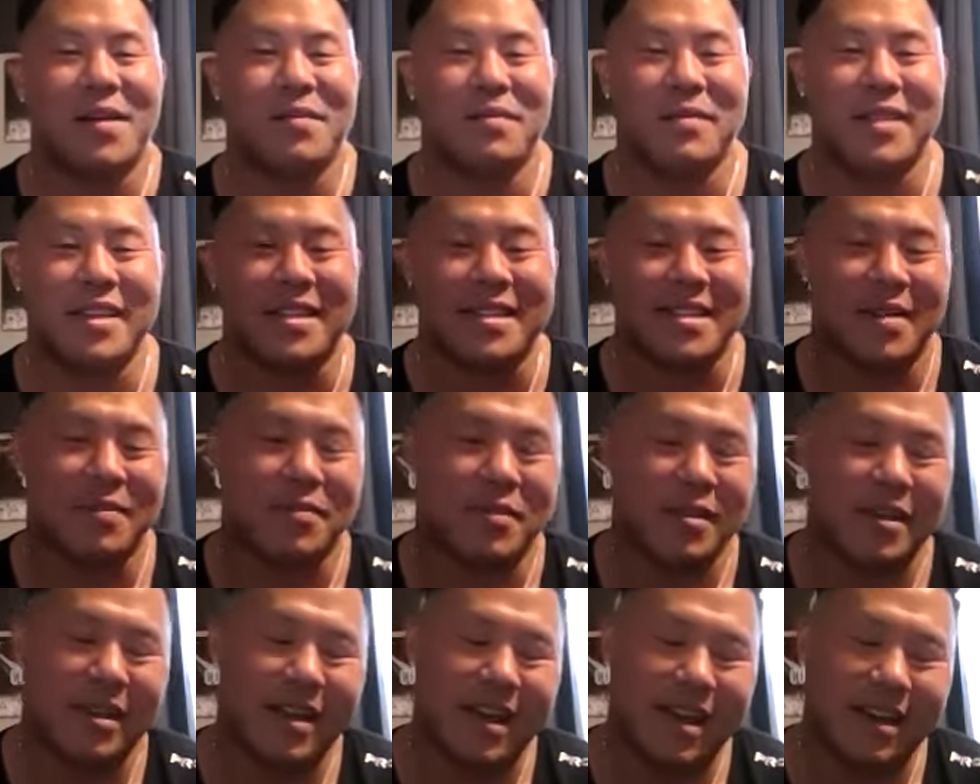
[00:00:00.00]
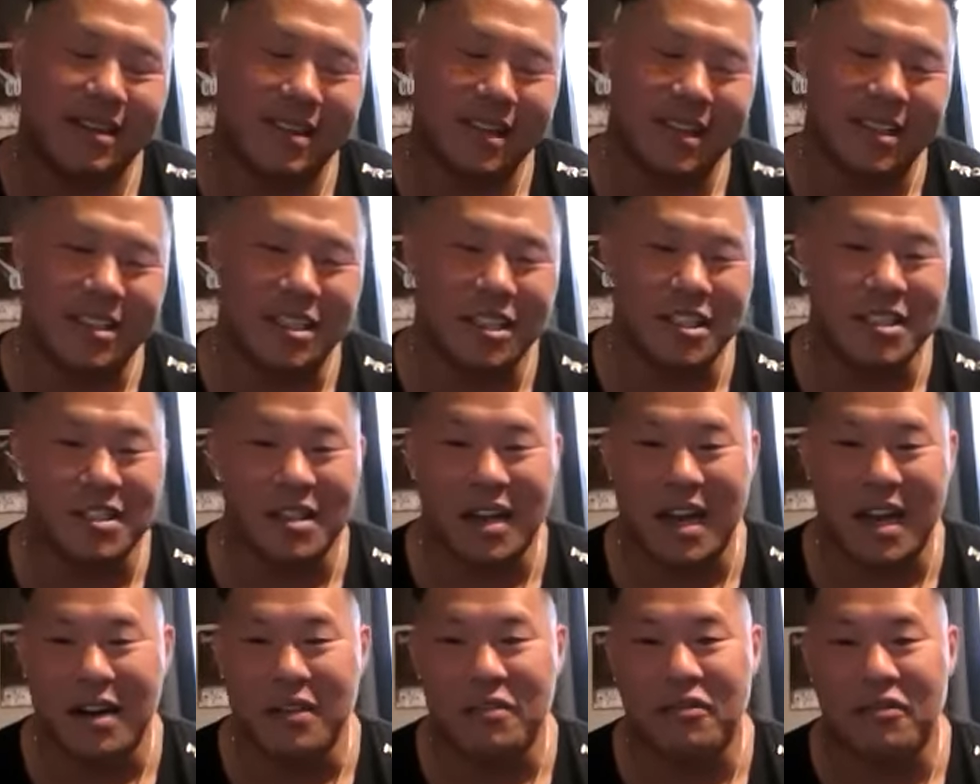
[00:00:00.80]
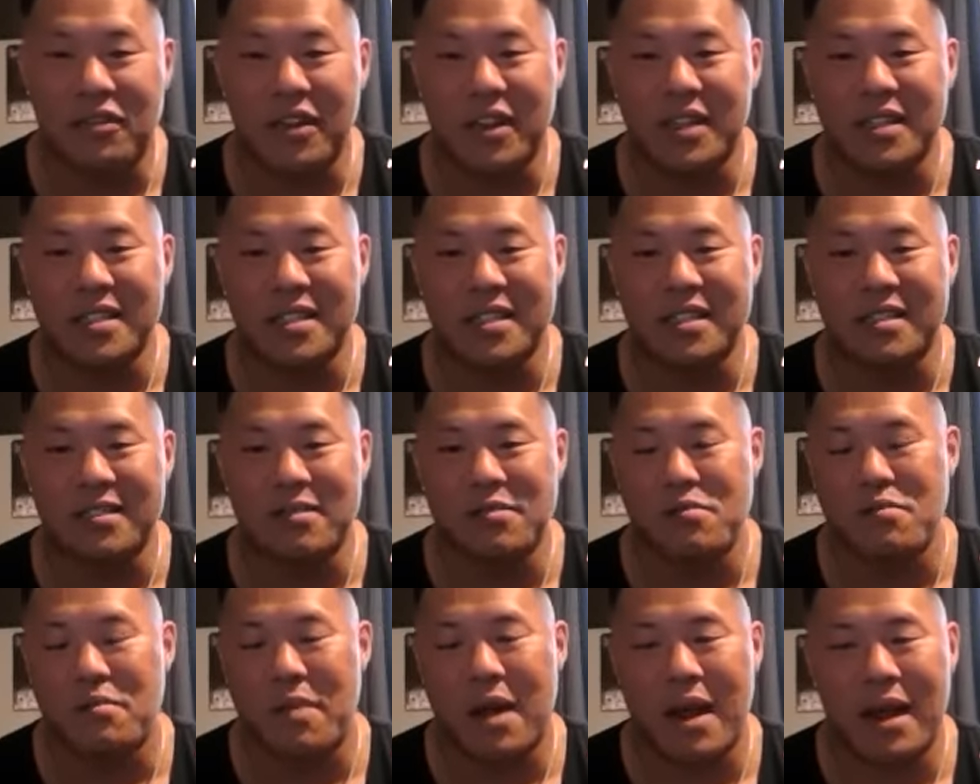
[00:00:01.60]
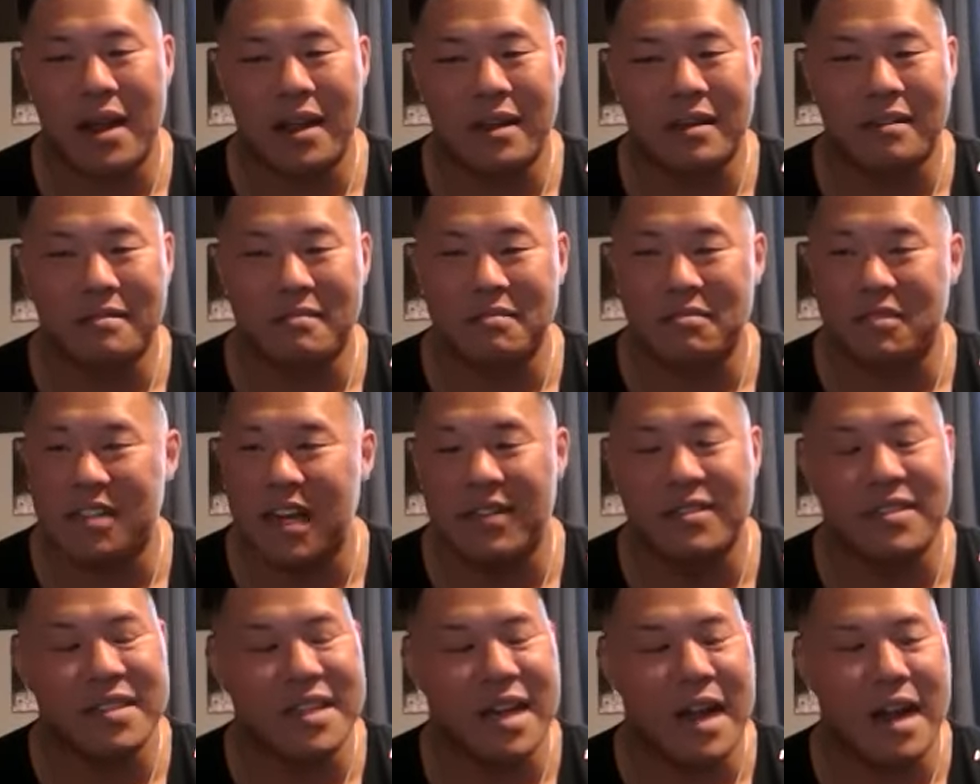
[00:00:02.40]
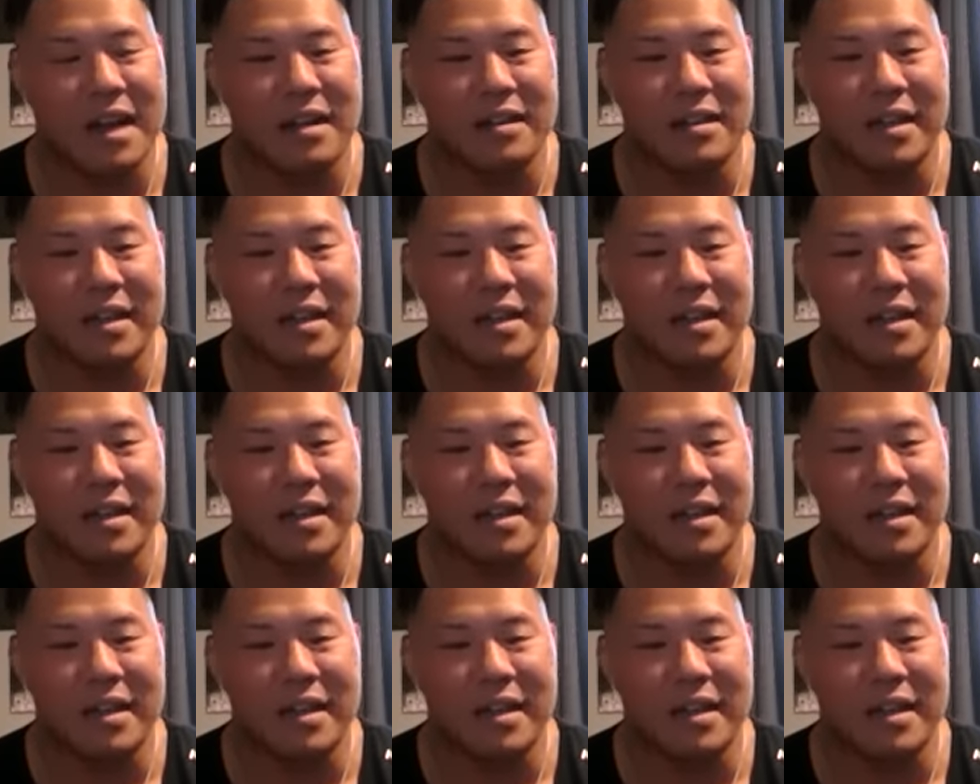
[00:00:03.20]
It's something that like just kind of fits my lifestyle.